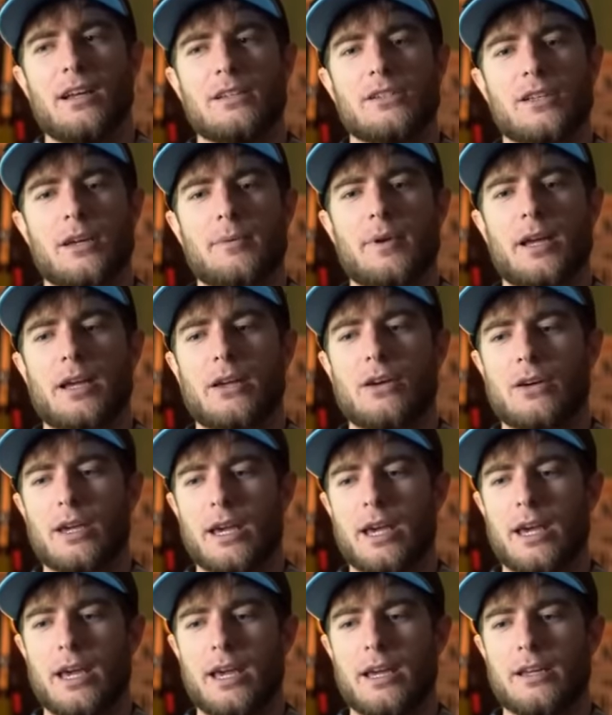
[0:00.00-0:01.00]
So I'm like,
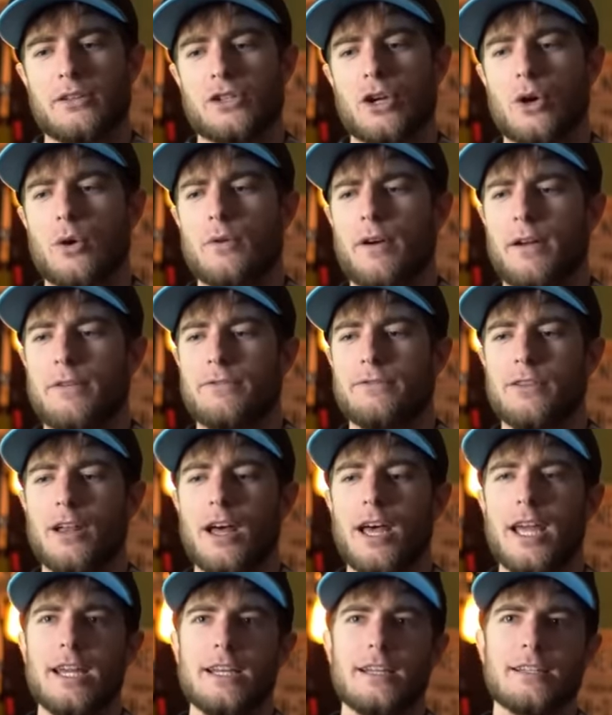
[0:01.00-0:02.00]
okay, so if I
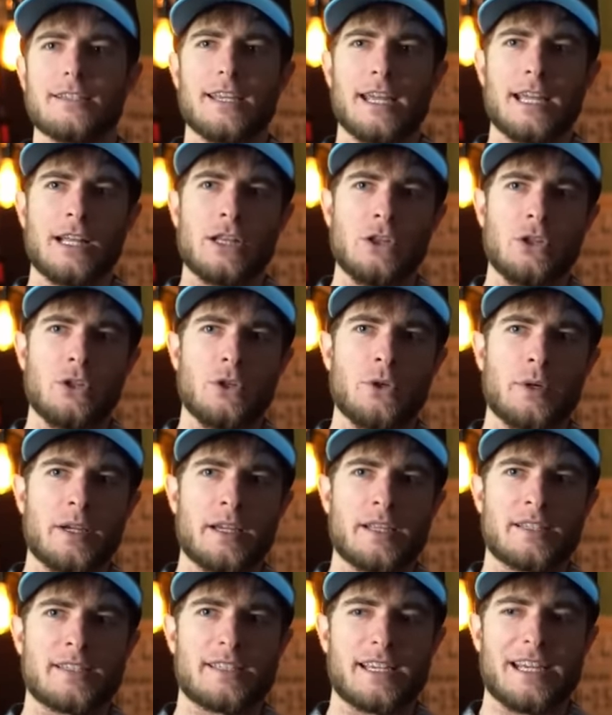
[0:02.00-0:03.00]
fly into St.
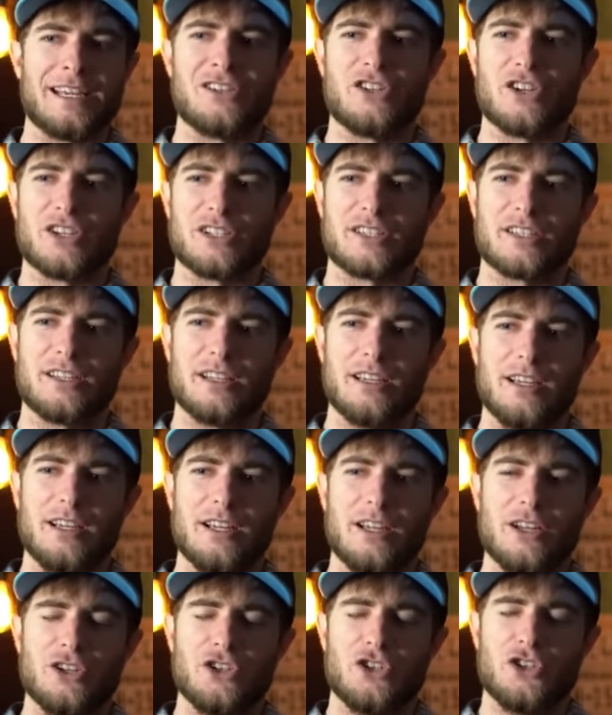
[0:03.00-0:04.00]
Louis and just
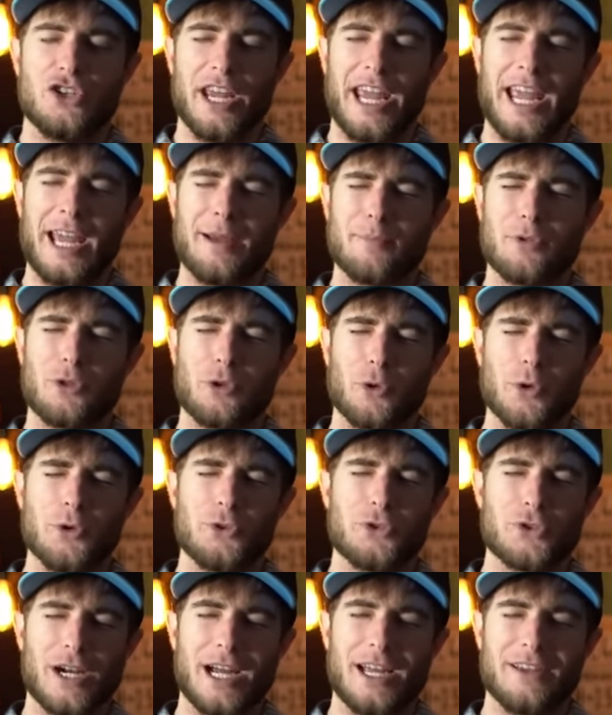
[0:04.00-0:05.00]
champ through
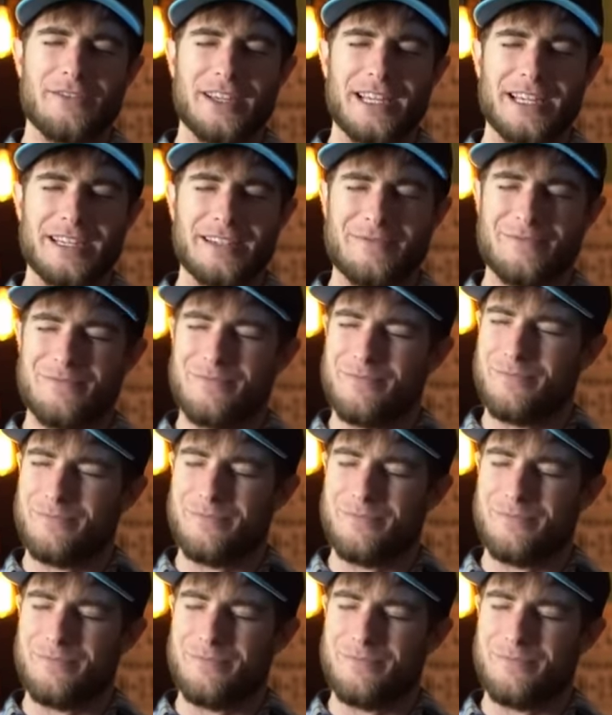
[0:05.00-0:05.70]
driving